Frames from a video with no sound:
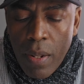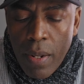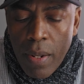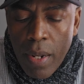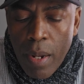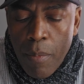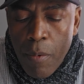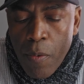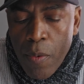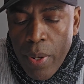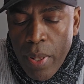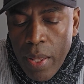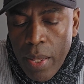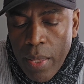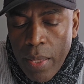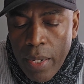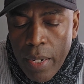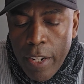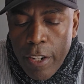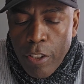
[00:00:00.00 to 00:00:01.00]
Let me read
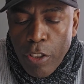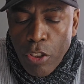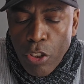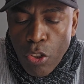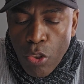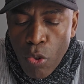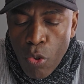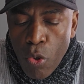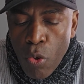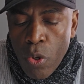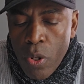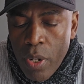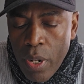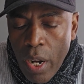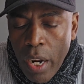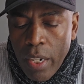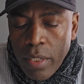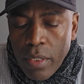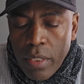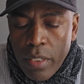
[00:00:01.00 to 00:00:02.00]
that again. Do
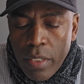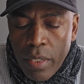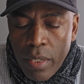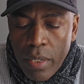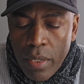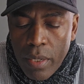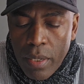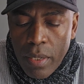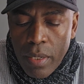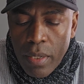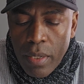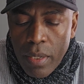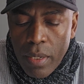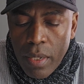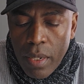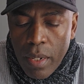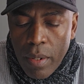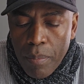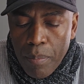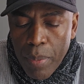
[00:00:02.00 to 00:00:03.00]
not
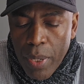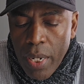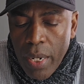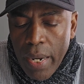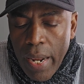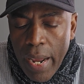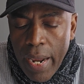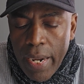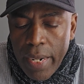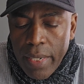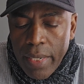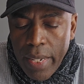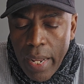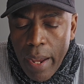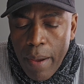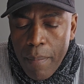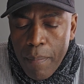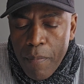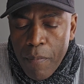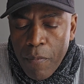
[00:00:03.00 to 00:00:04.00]
be like
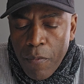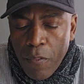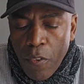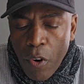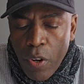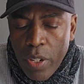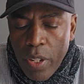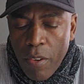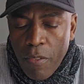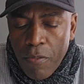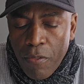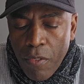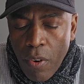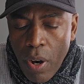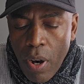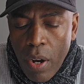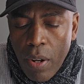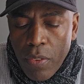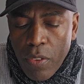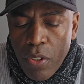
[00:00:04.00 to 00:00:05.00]
them, for their
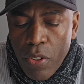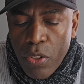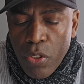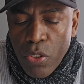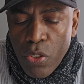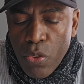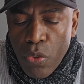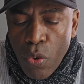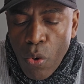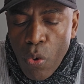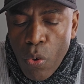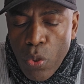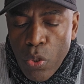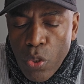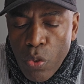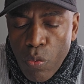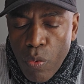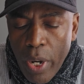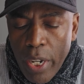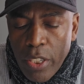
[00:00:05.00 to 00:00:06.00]
fathers
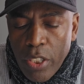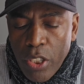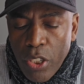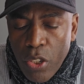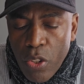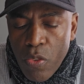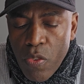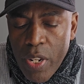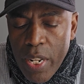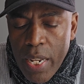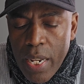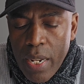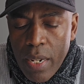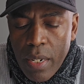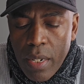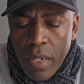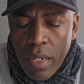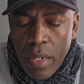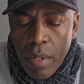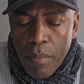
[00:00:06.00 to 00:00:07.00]
knows what you
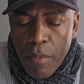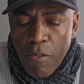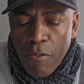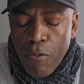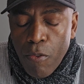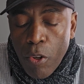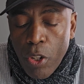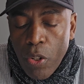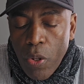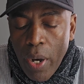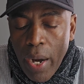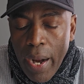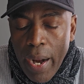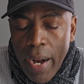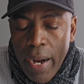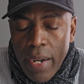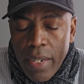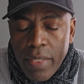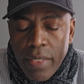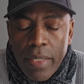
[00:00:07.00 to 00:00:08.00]
need before you
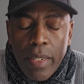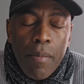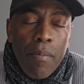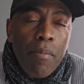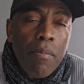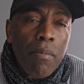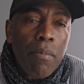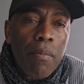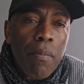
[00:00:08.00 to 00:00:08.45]
ask him.